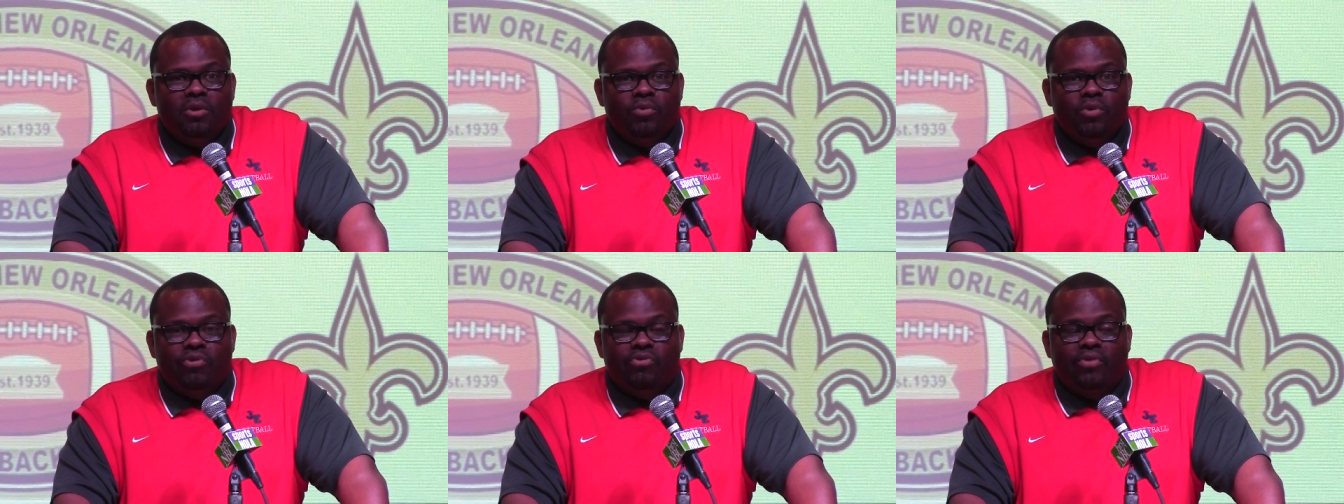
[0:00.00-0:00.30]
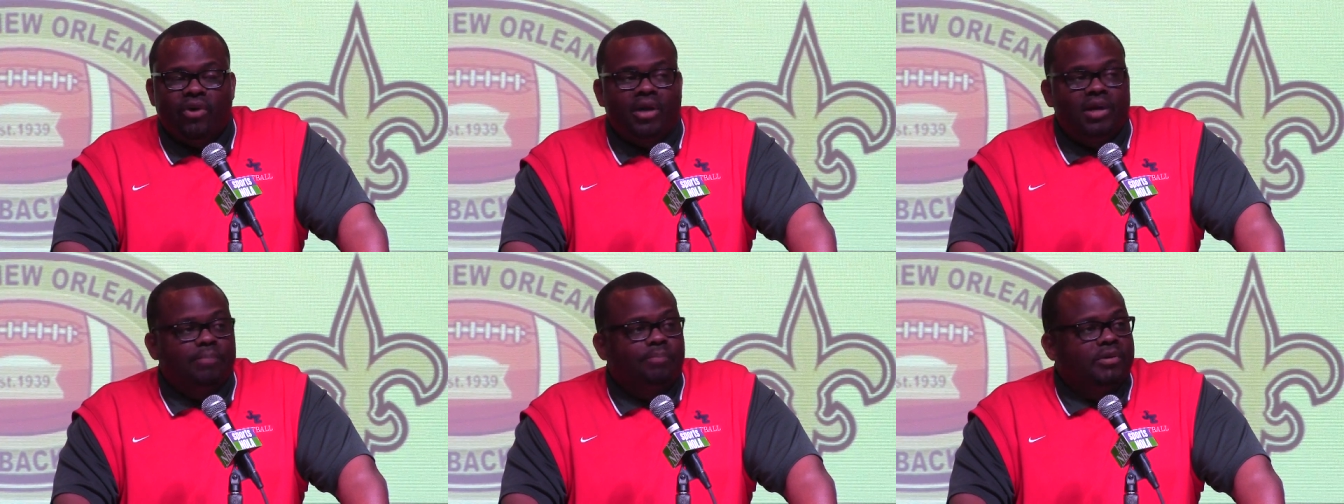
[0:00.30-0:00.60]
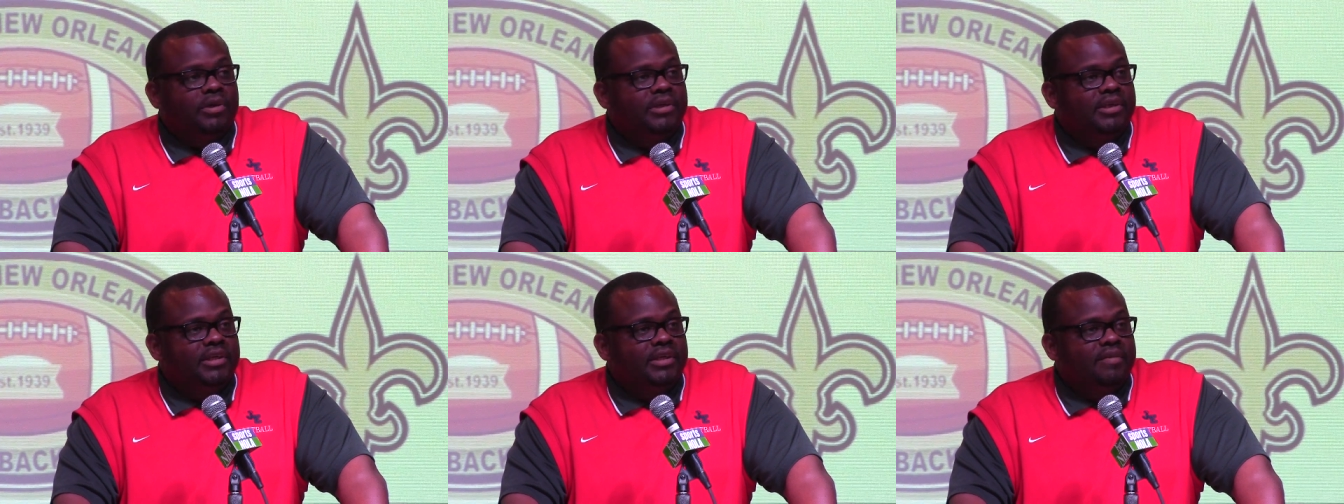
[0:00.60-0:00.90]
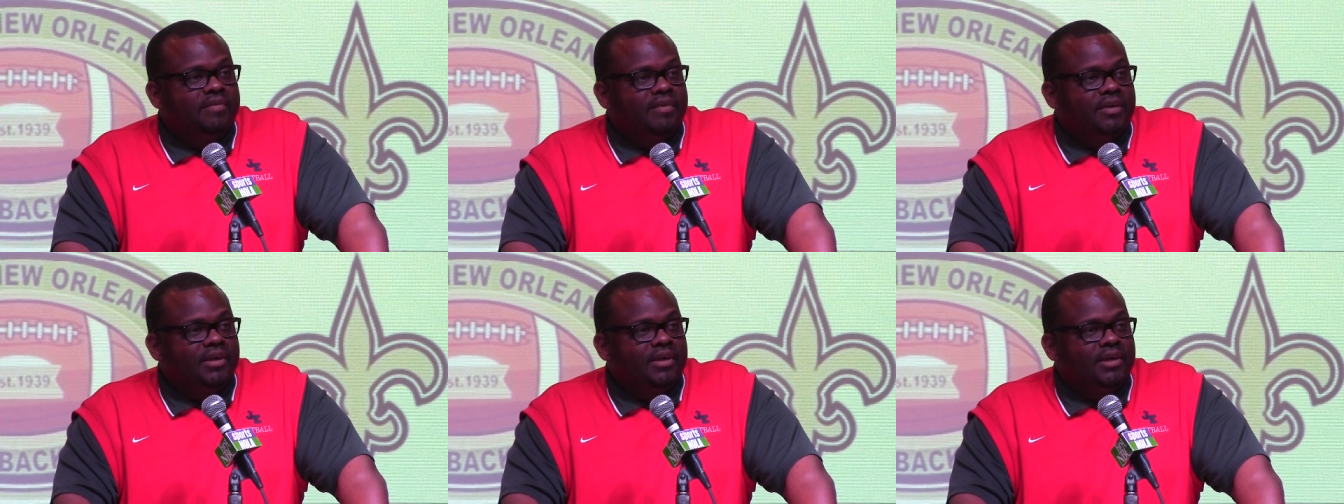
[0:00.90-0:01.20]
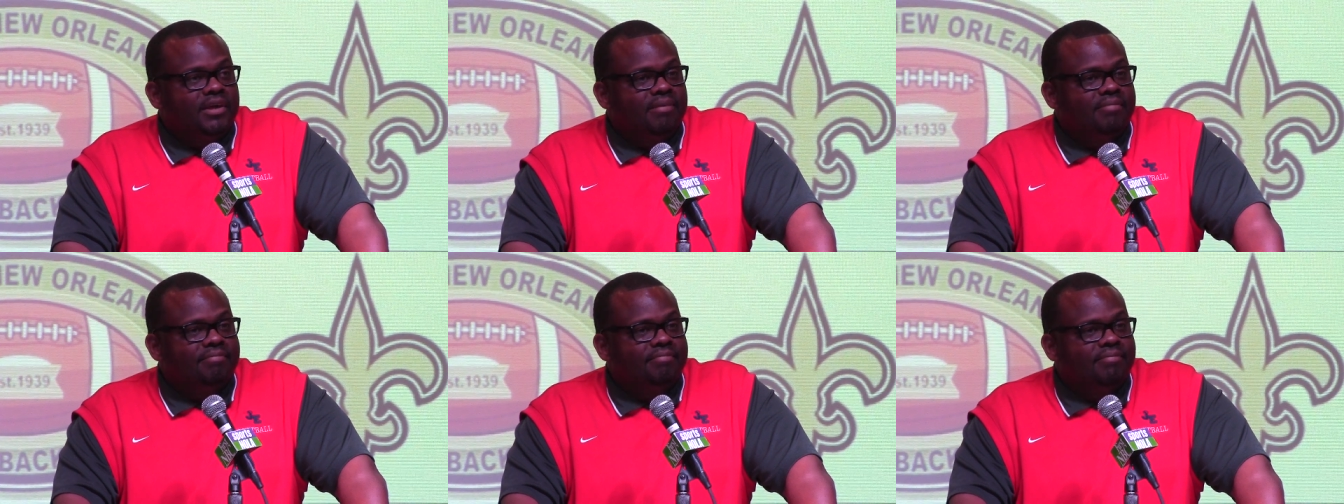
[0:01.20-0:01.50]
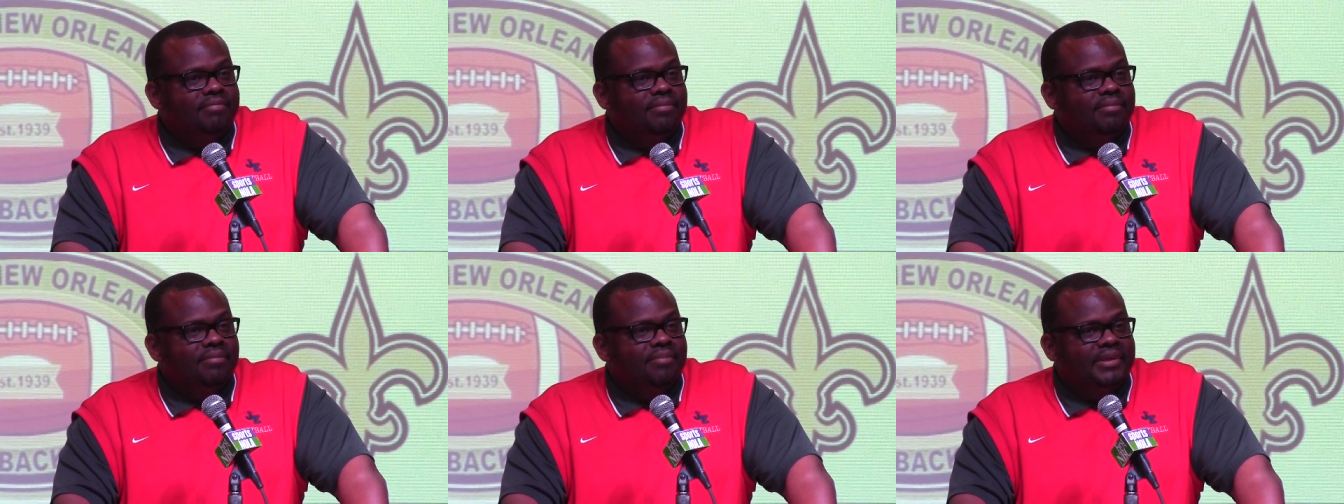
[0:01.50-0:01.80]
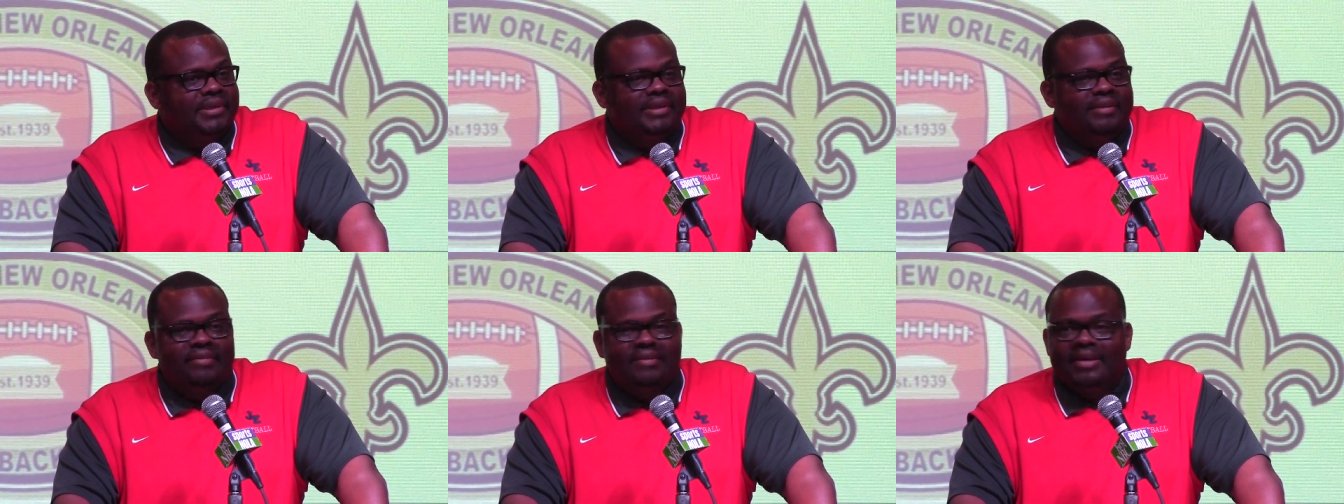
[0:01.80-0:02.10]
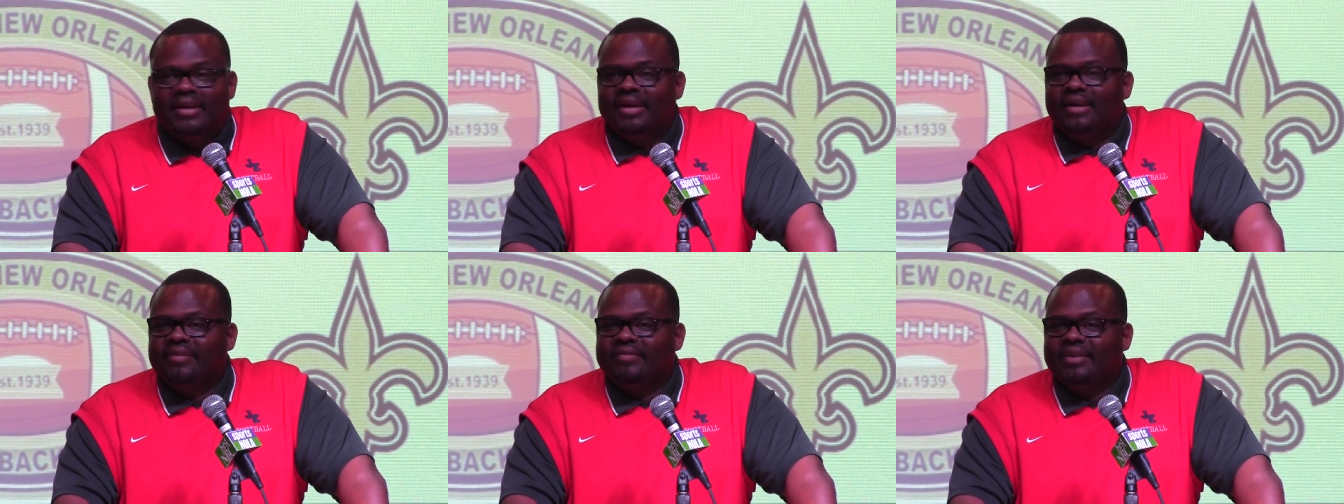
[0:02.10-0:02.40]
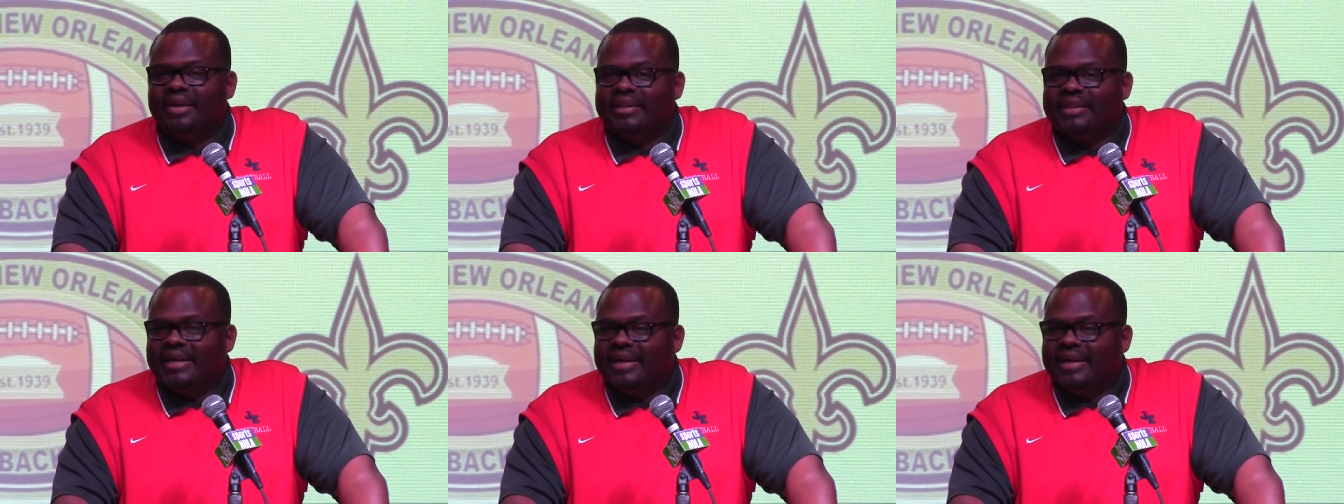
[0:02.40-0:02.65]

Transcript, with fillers: we're trying to put these um, put these guns out